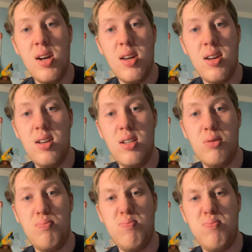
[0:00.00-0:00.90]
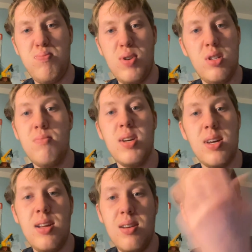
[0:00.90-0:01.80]
He's
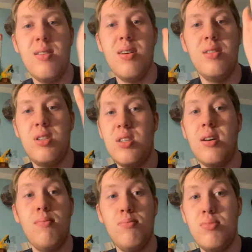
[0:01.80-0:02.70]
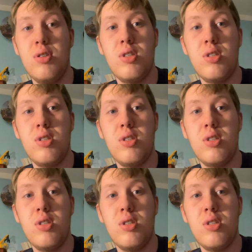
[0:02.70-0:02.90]
possibly in some